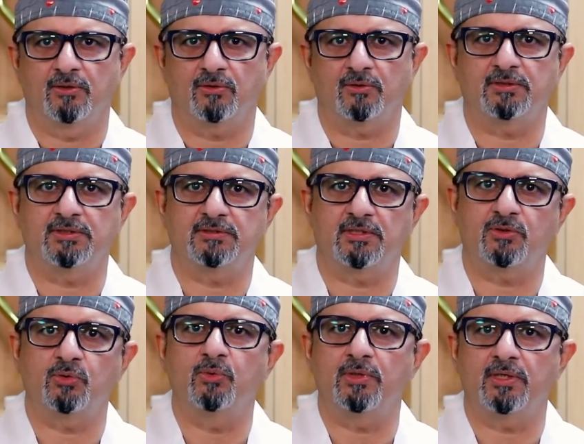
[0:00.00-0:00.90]
Now, these are
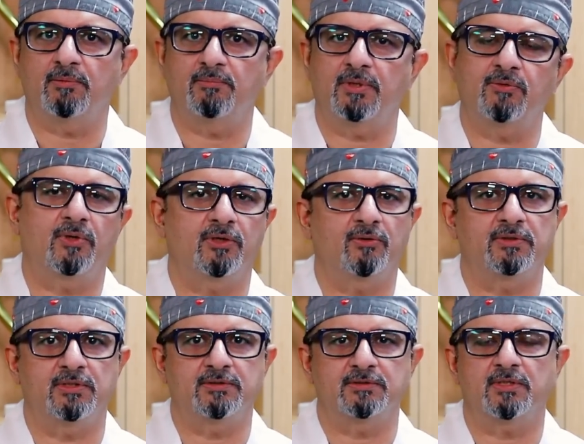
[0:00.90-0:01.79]
two in number, one
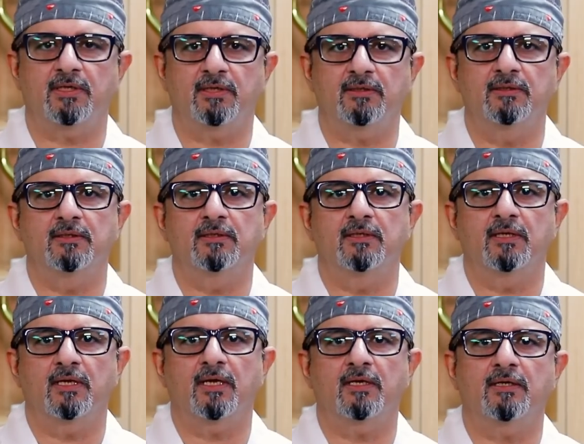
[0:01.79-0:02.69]
on each side.
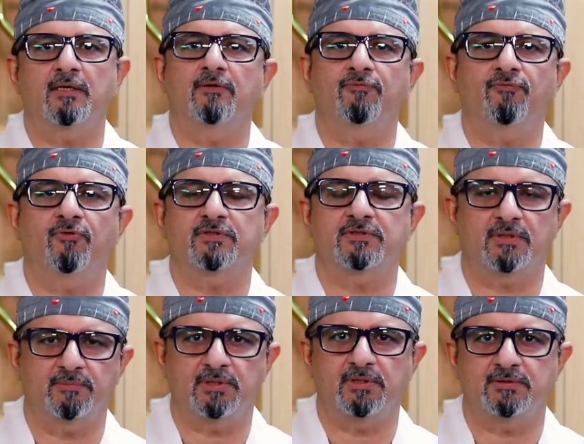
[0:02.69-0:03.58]
And if for
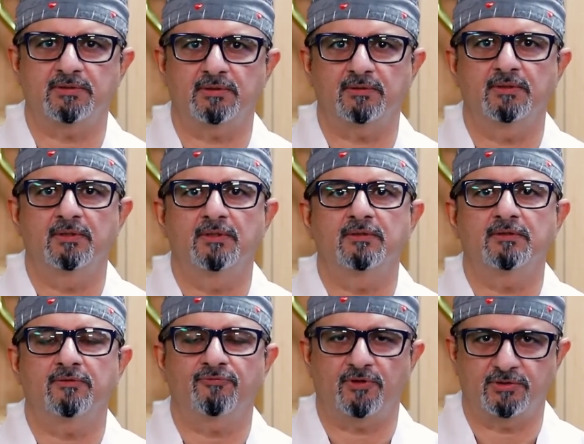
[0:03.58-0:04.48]
some reason
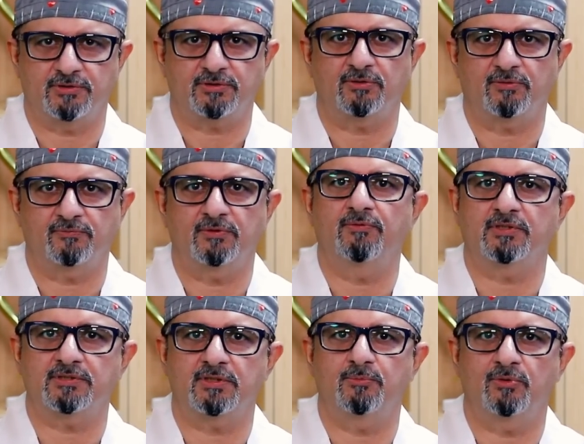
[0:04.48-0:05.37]
the function of the
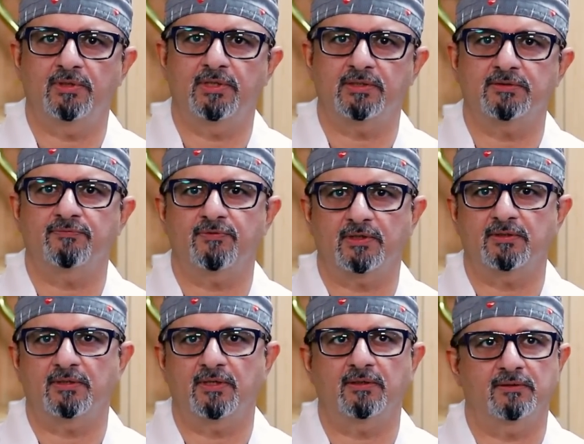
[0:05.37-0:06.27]
vestibule gets
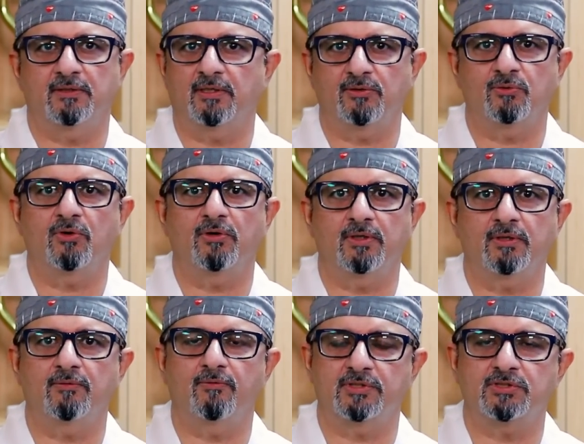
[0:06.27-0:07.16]
affected, then you call
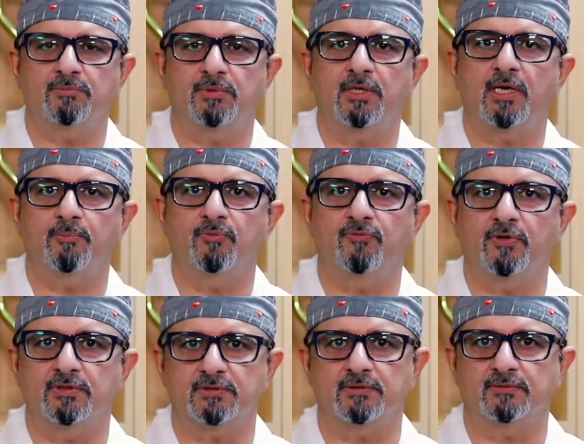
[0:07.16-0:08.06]
it a vestibular
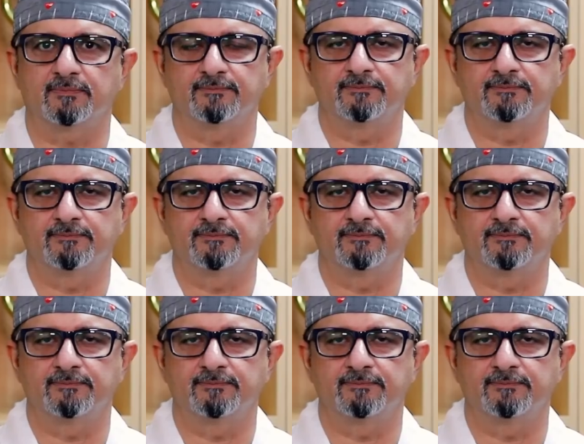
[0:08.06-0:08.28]
hypofunction.